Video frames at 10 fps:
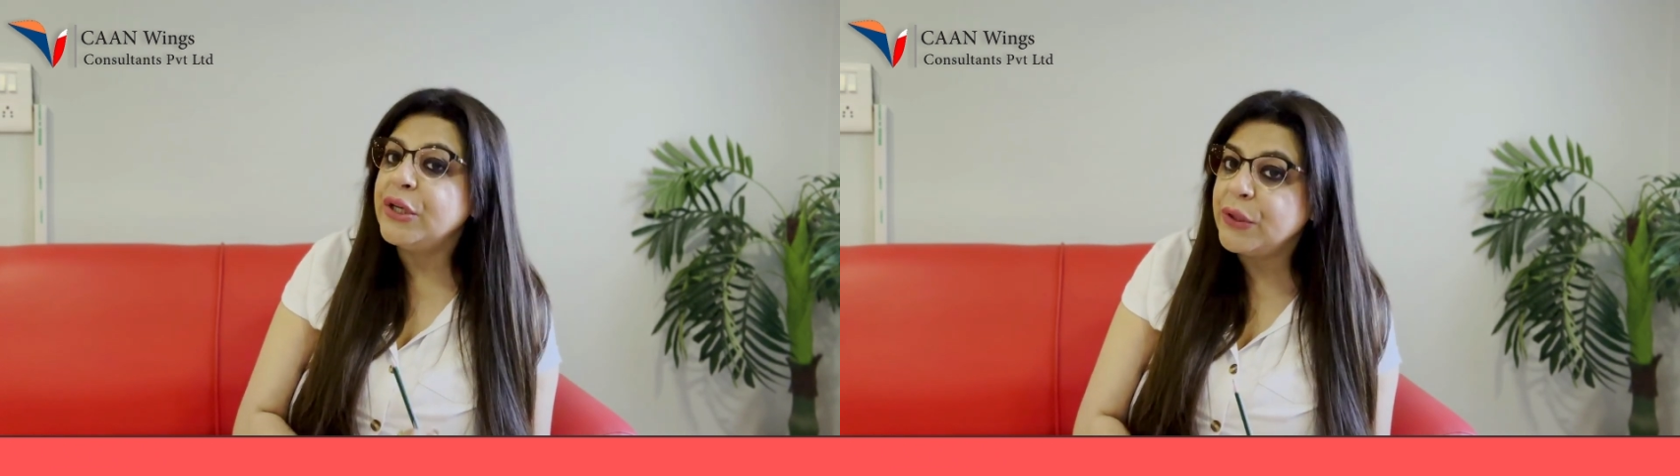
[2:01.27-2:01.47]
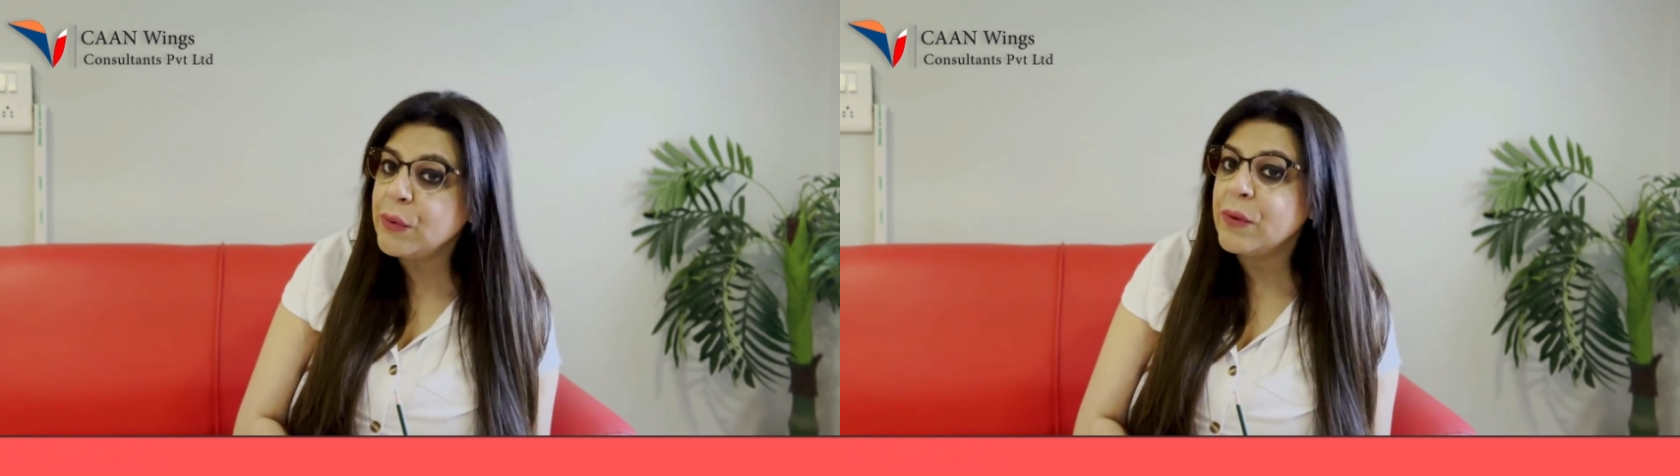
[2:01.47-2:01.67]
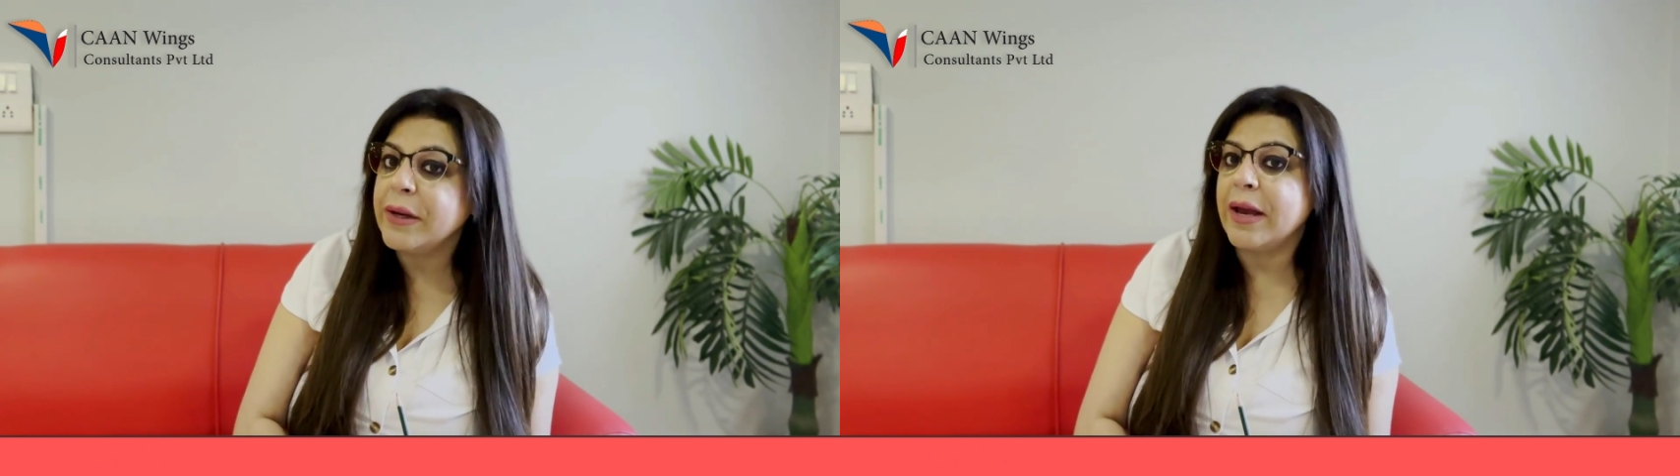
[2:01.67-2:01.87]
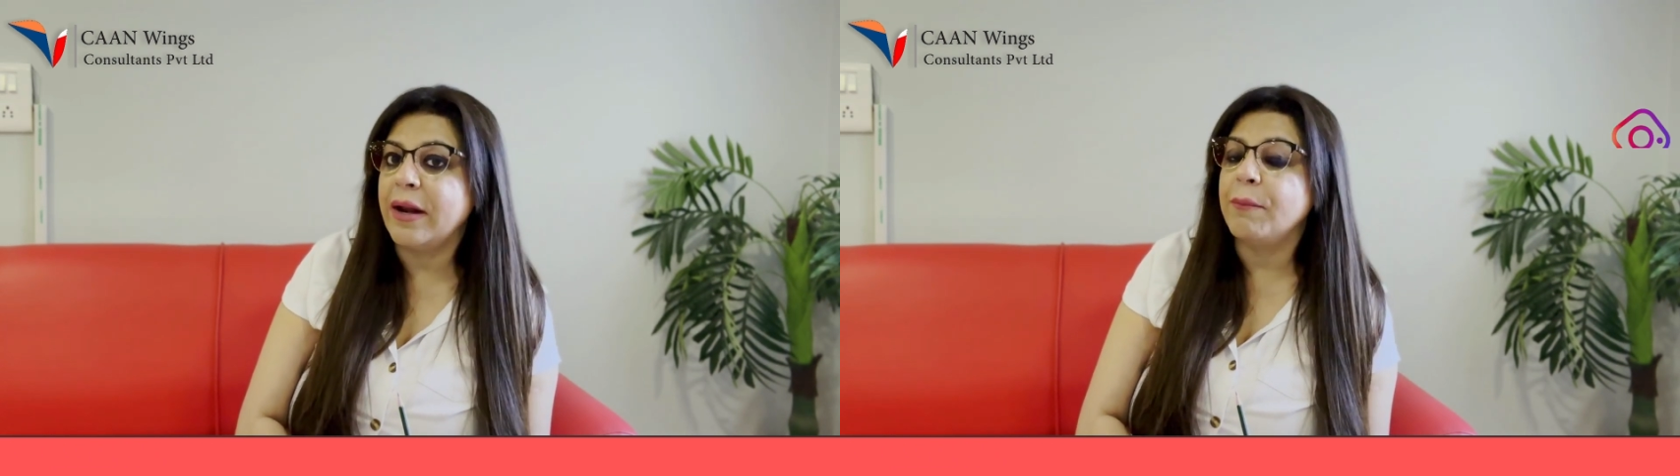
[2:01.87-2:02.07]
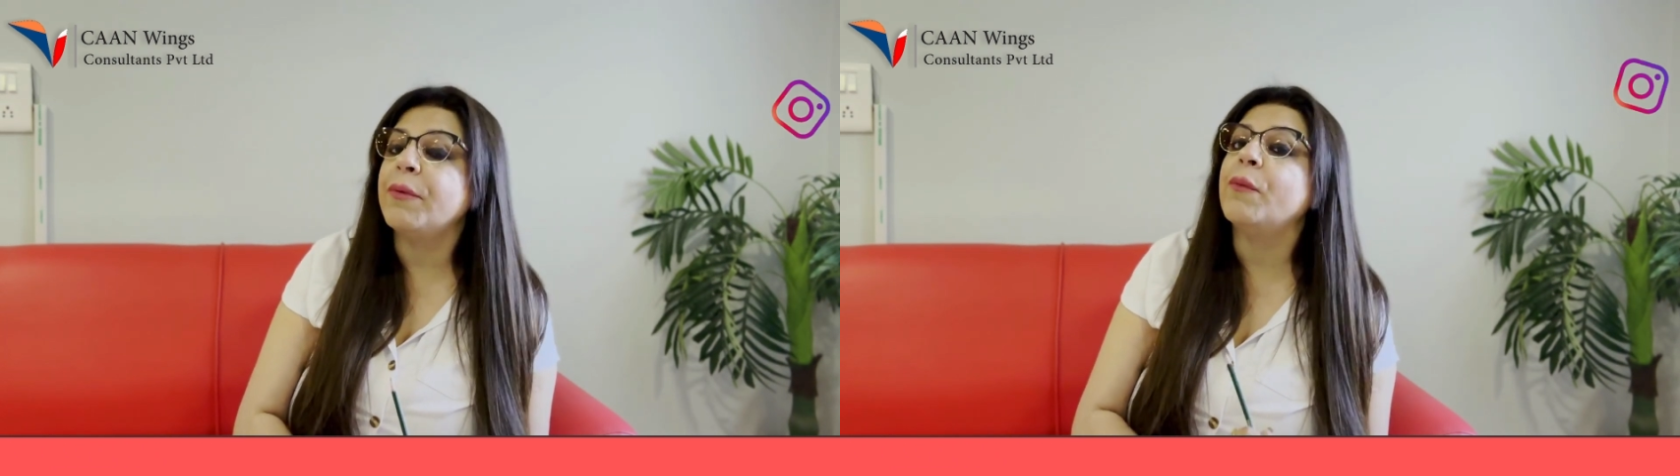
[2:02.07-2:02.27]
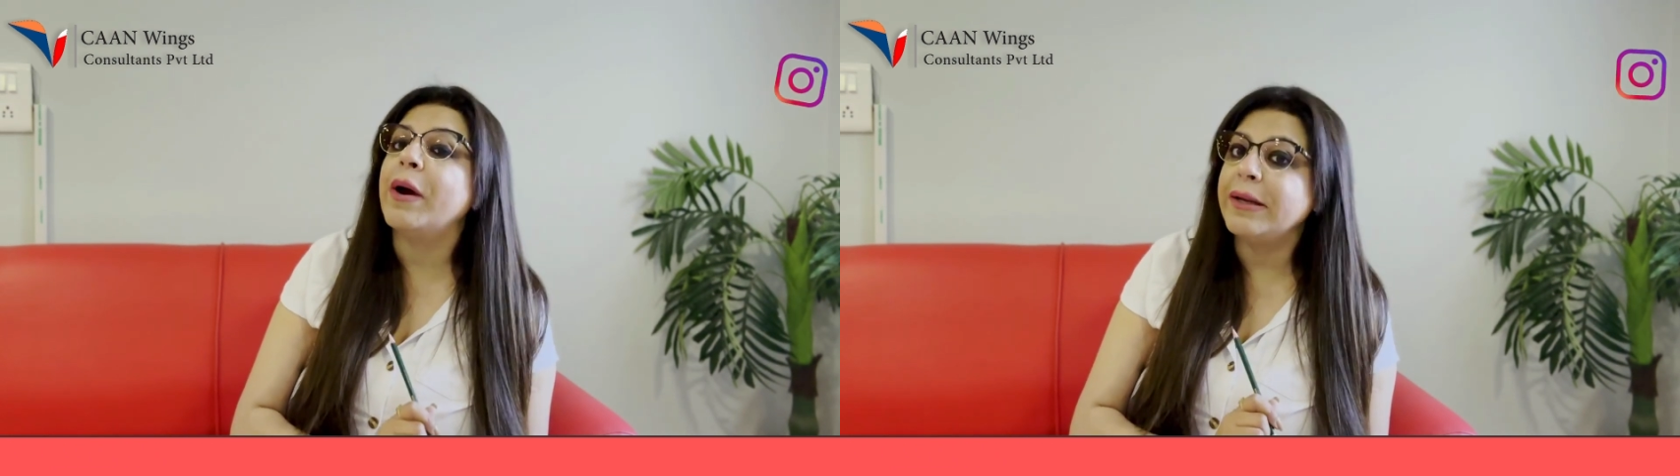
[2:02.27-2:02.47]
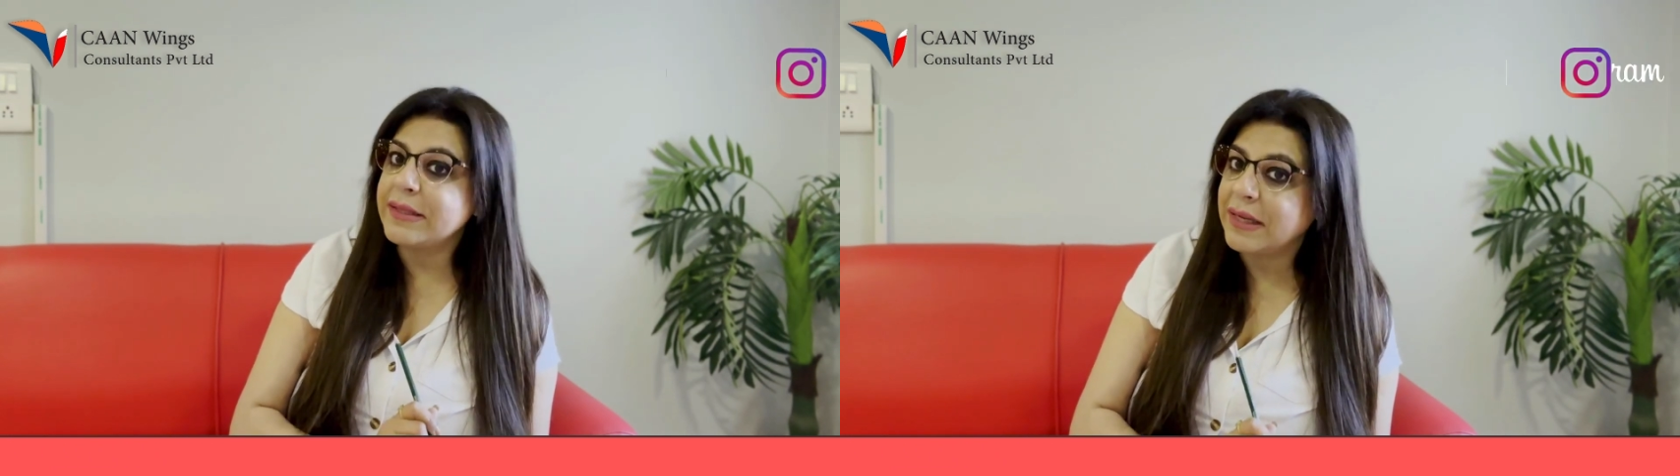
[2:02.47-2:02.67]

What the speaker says: you can provide